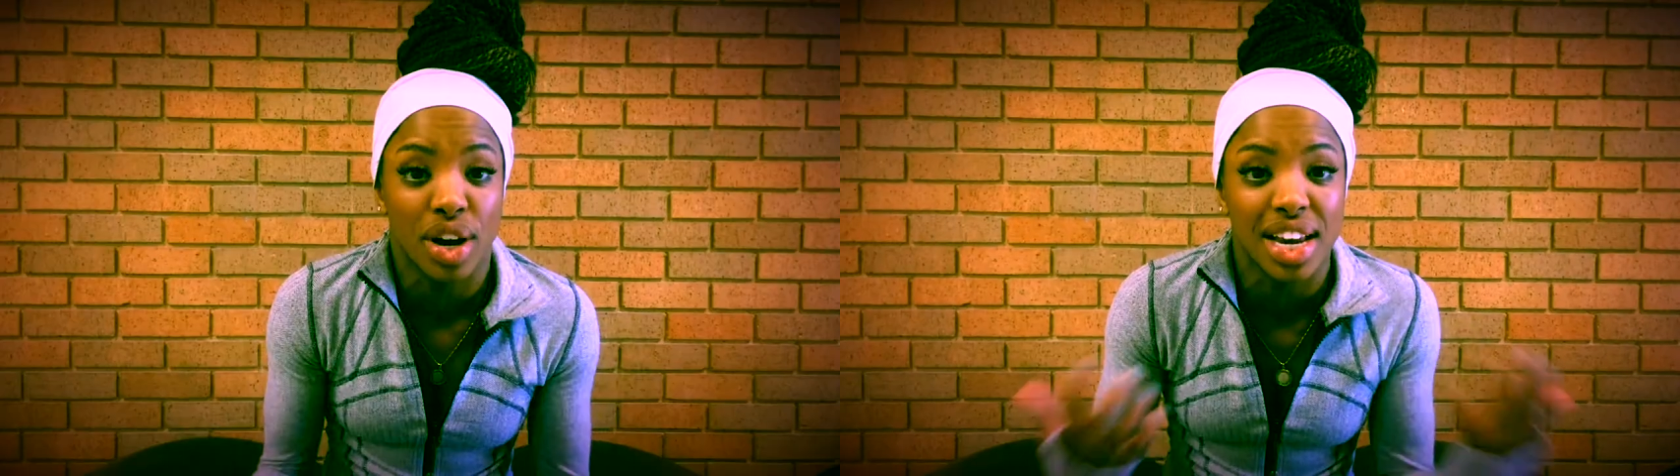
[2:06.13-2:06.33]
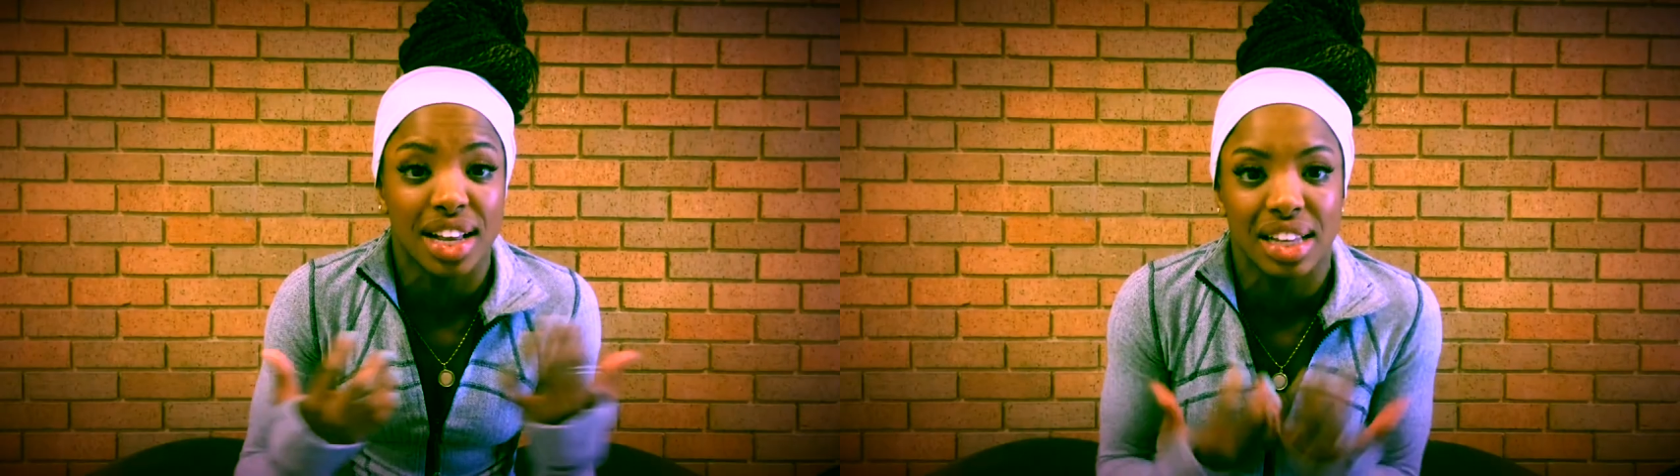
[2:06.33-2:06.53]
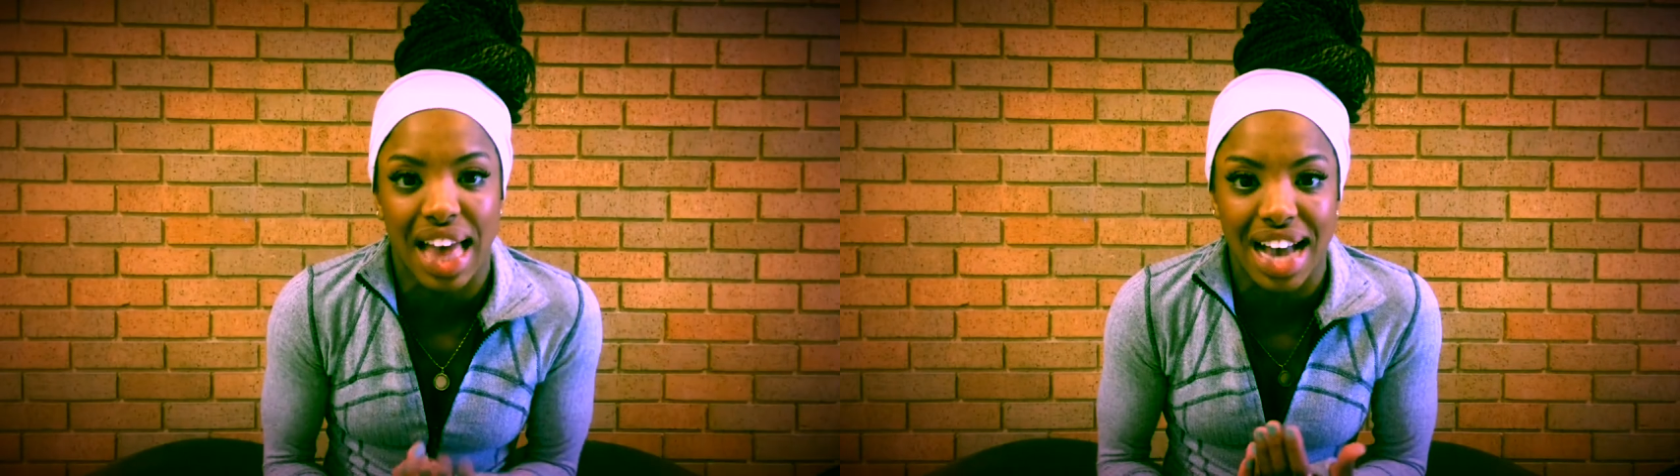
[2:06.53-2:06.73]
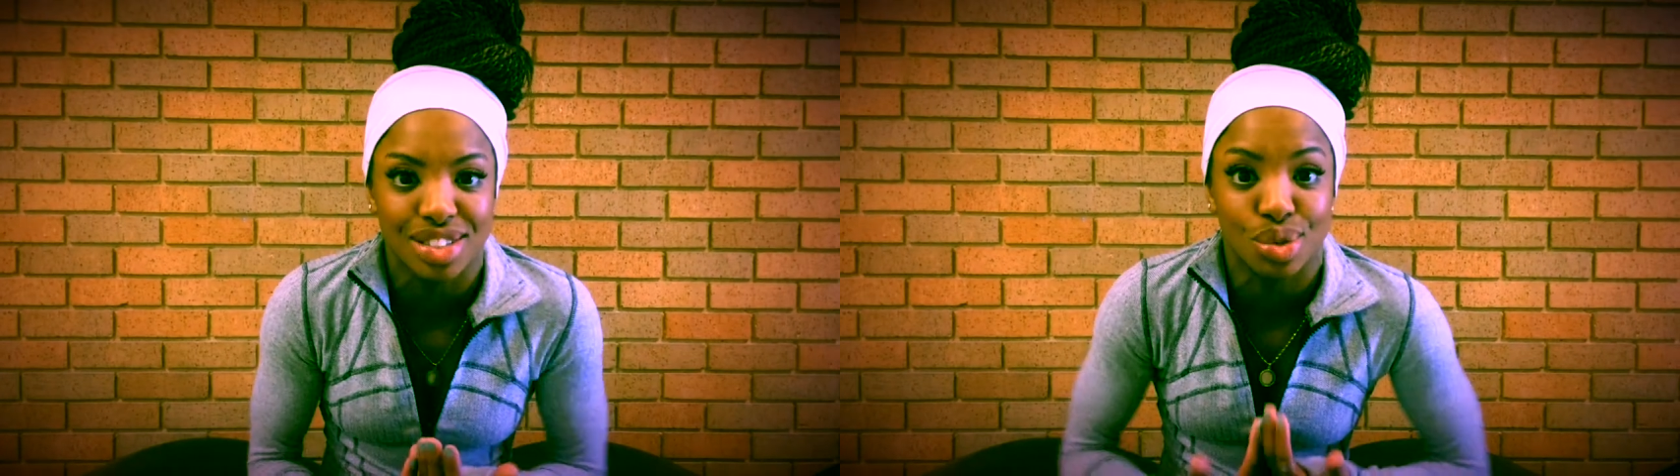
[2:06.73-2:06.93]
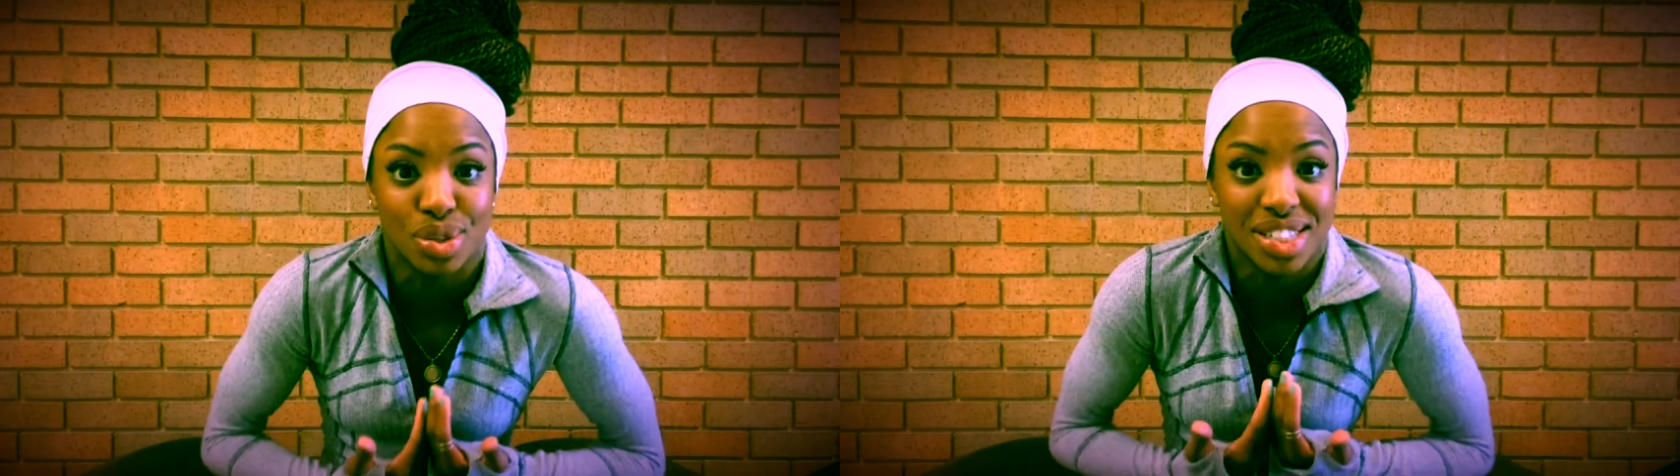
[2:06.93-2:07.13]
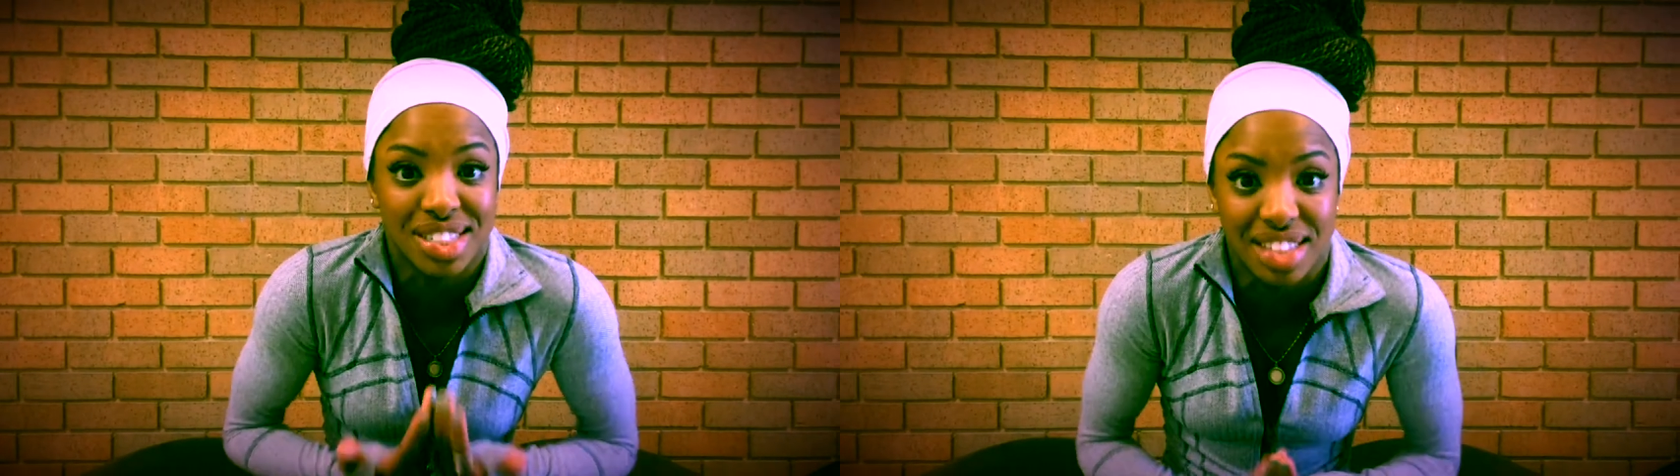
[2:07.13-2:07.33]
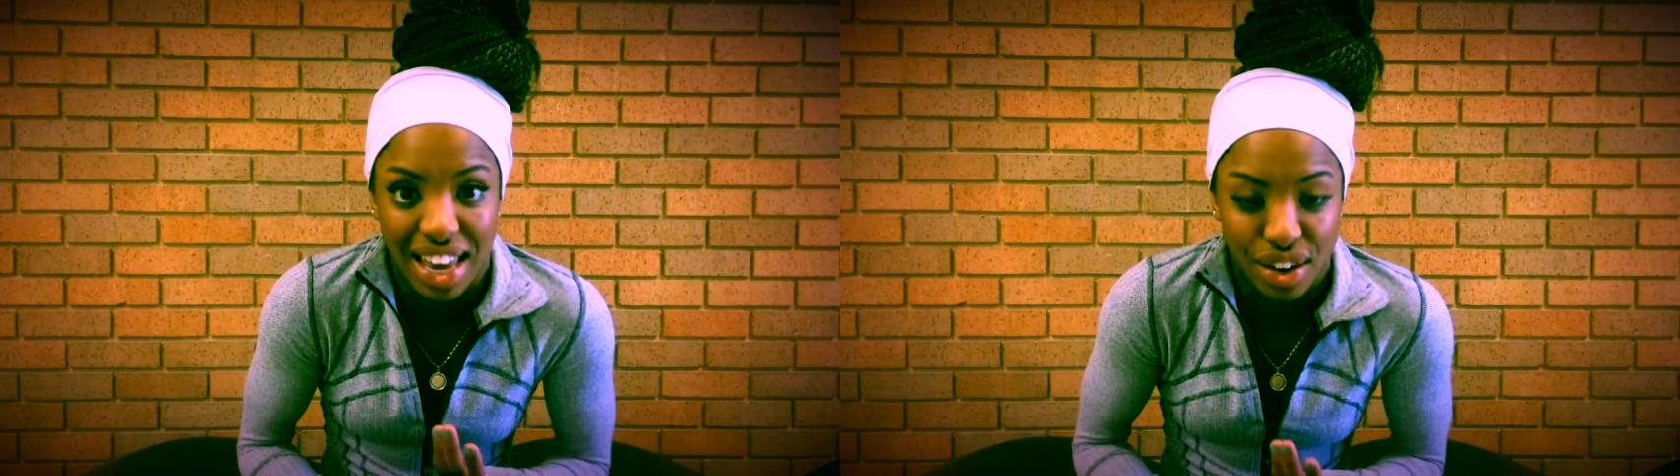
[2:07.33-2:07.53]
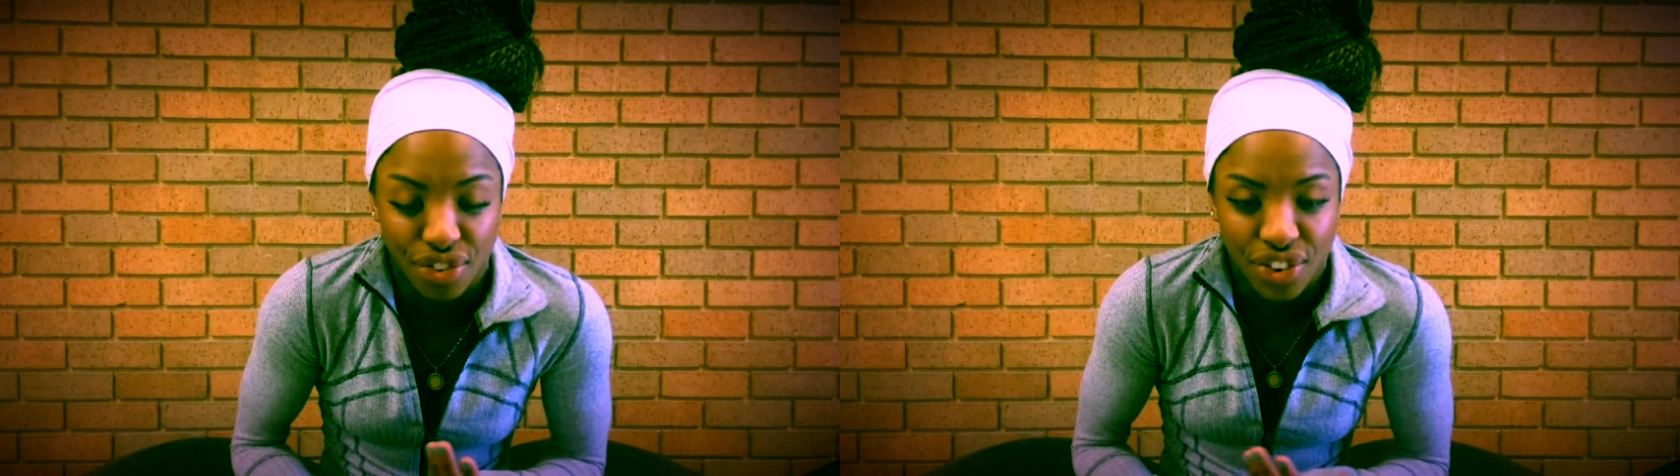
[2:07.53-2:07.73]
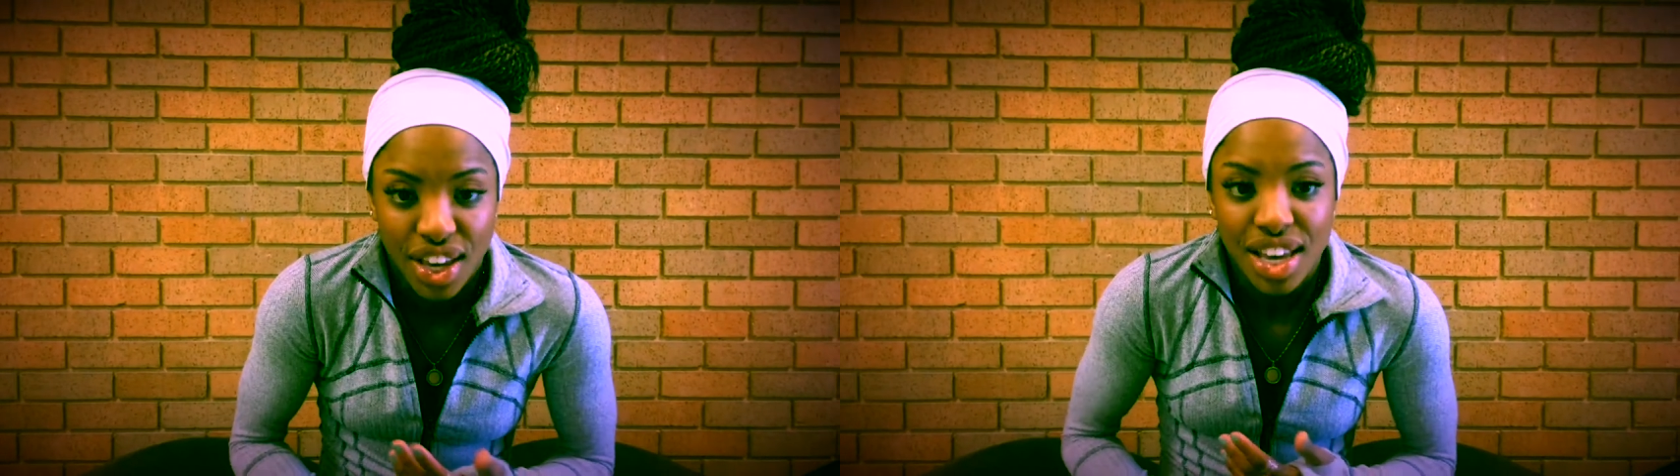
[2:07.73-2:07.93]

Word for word: we're in class, so we're safe.